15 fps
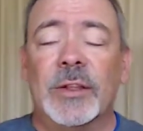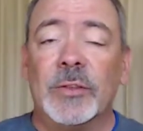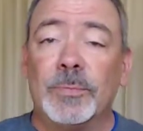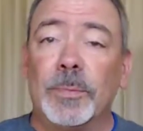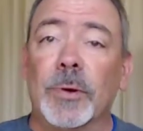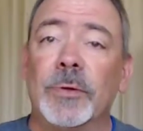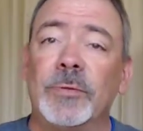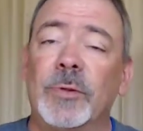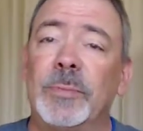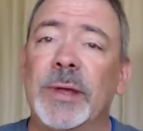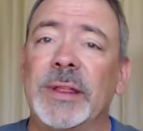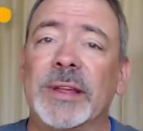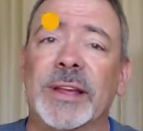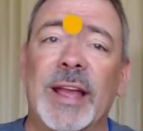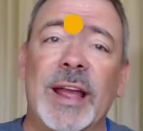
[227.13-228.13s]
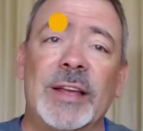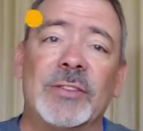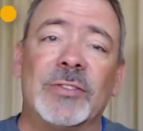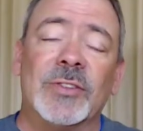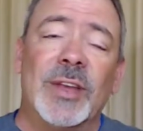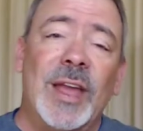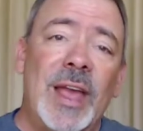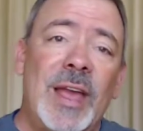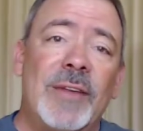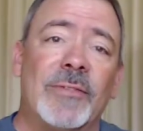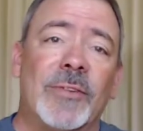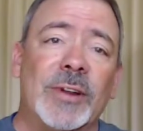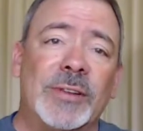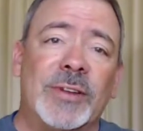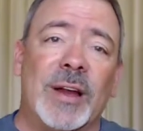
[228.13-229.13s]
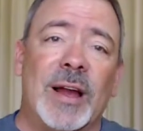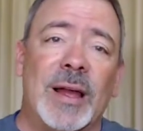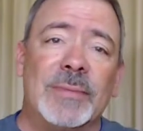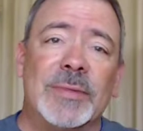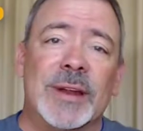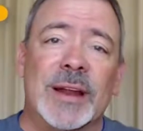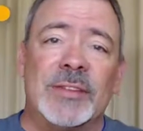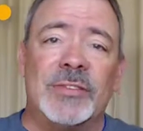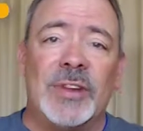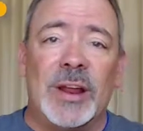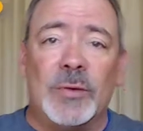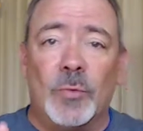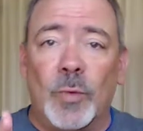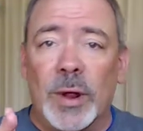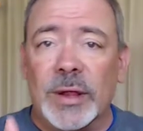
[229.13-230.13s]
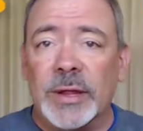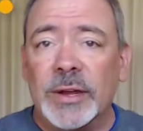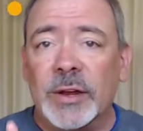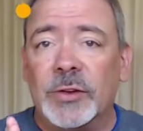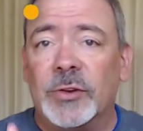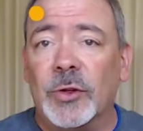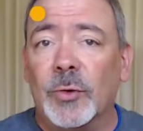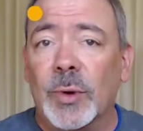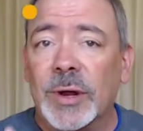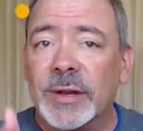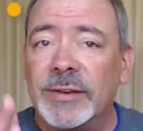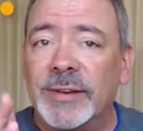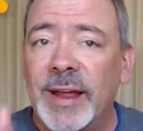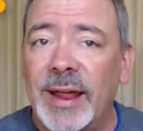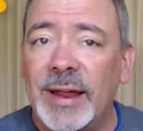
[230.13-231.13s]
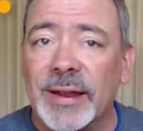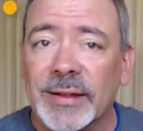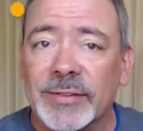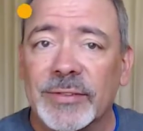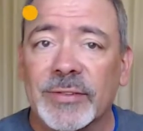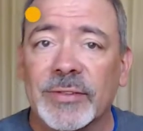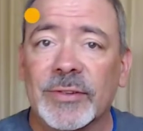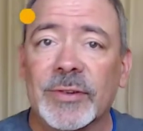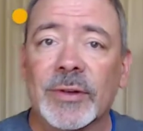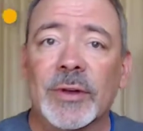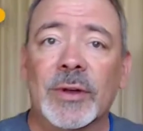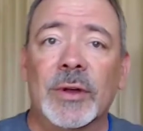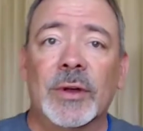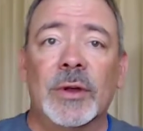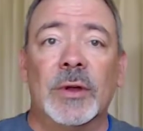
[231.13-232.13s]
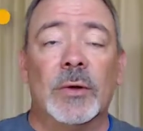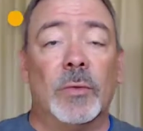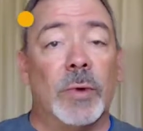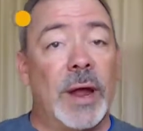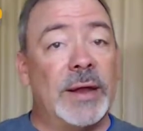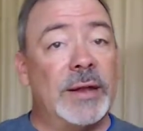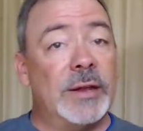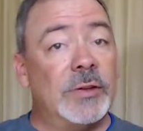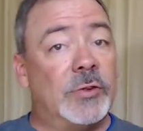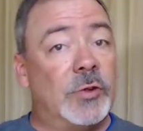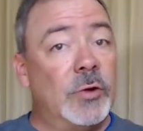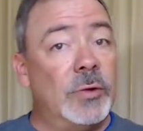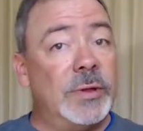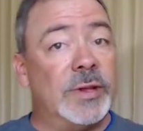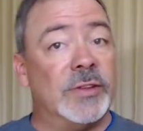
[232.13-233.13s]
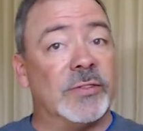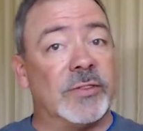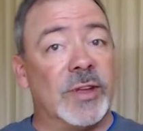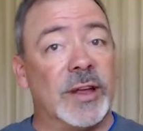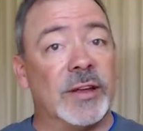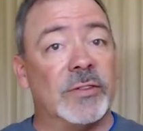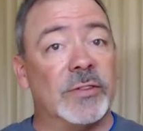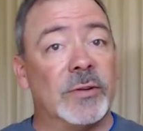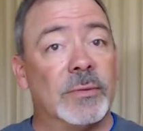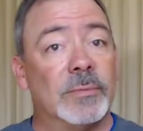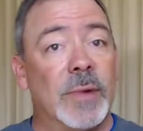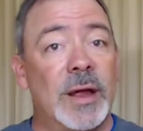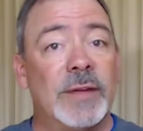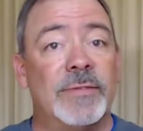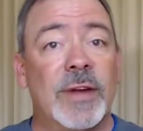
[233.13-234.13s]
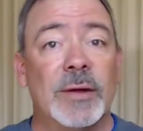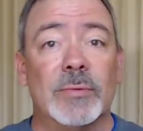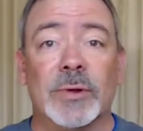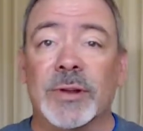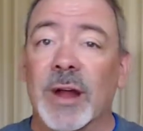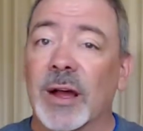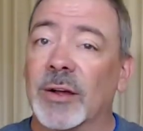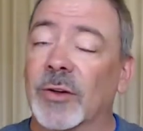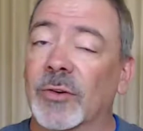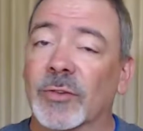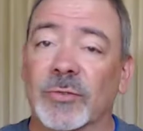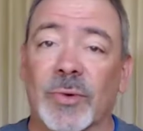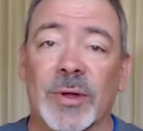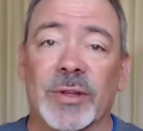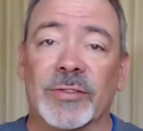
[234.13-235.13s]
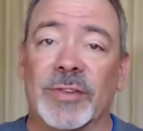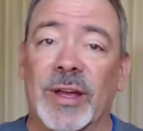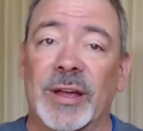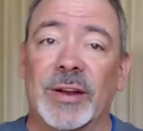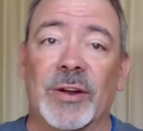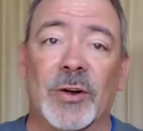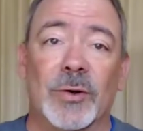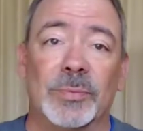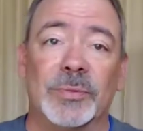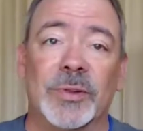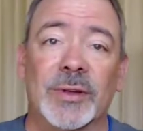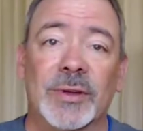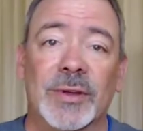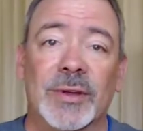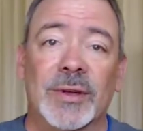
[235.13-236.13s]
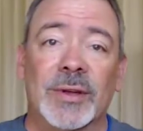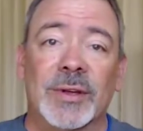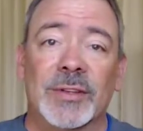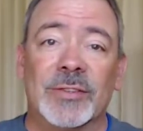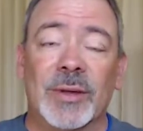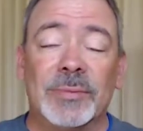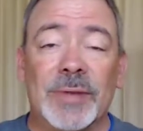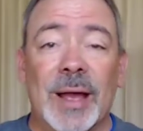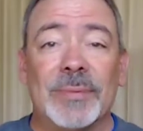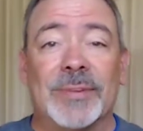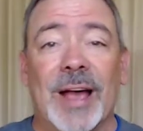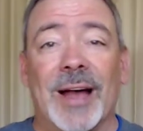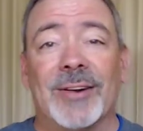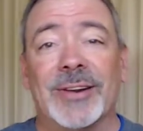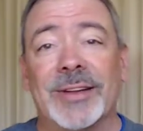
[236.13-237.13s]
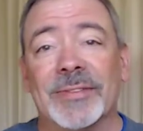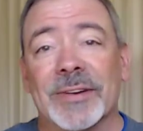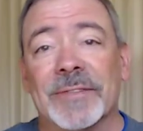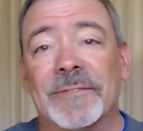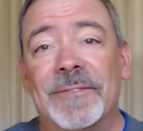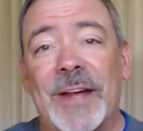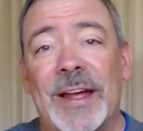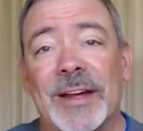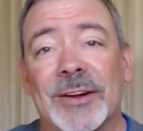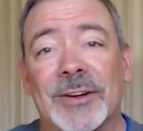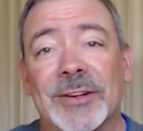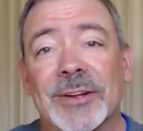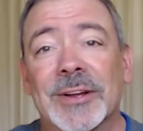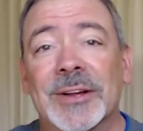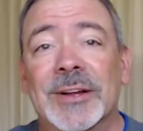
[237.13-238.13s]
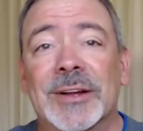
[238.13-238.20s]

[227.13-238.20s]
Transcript: This proved to be the case every time that I stayed willing to do what it takes. When I didn't do these things, my event would not go as well as I had hoped. Sometimes I would even fail.